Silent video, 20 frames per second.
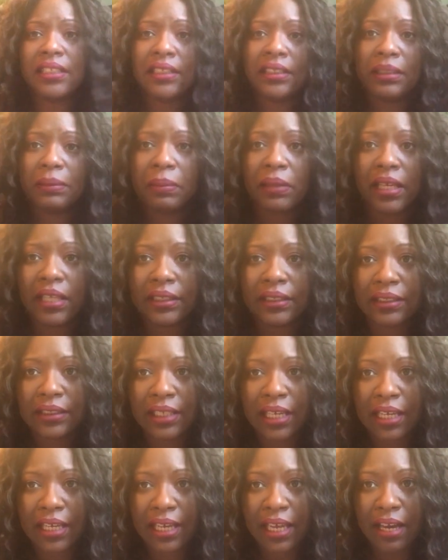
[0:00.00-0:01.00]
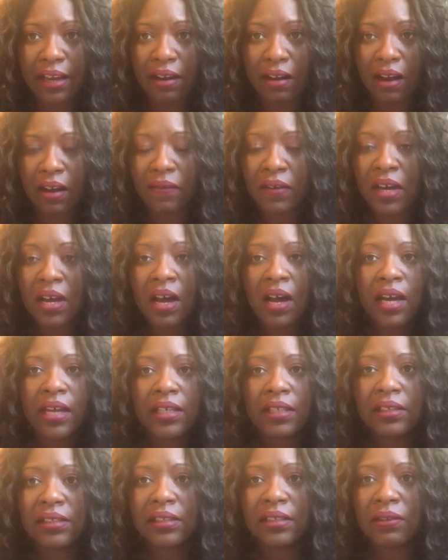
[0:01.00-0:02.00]
easy plant to take care of.
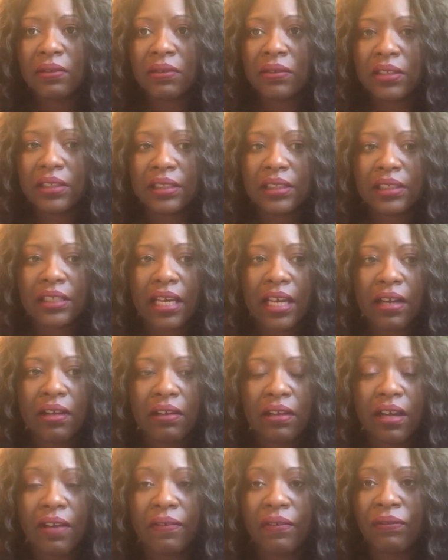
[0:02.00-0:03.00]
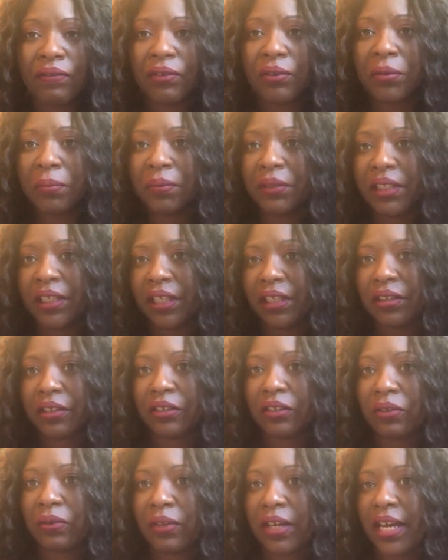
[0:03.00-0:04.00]
Easy on the scale of, if you're a
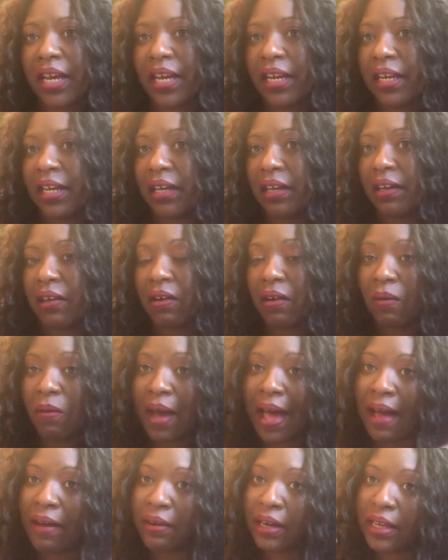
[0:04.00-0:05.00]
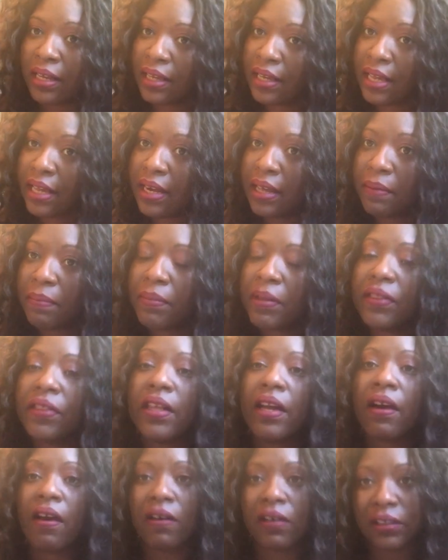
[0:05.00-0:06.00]
beginner, go ahead and go out and get it, but
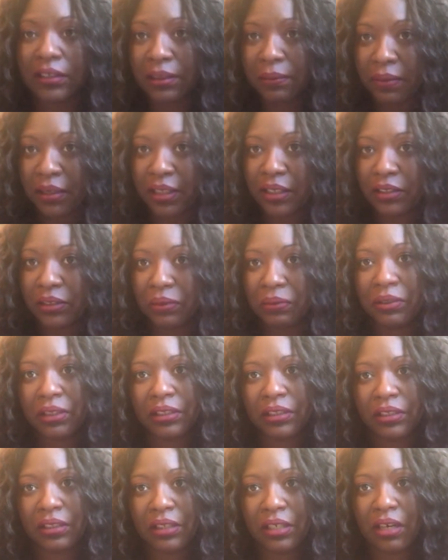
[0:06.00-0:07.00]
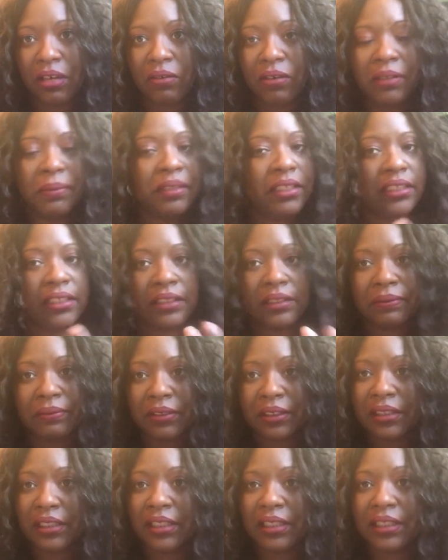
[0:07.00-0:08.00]
there are some things you need to know. I mean, it's
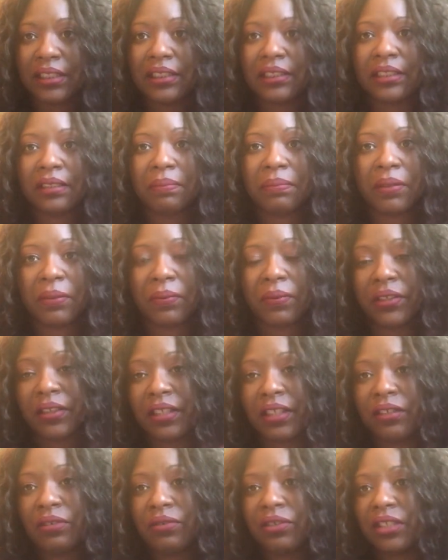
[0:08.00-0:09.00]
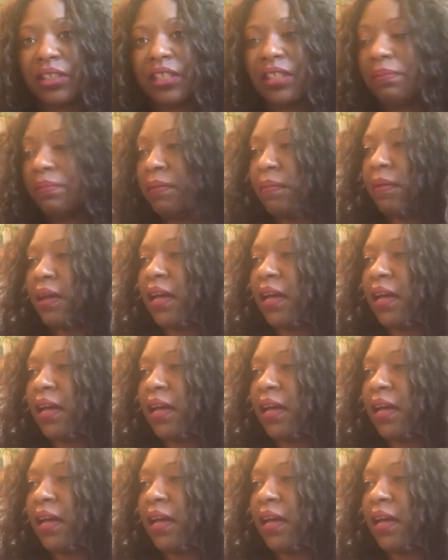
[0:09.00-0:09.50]
really easy, but one thing you should keep in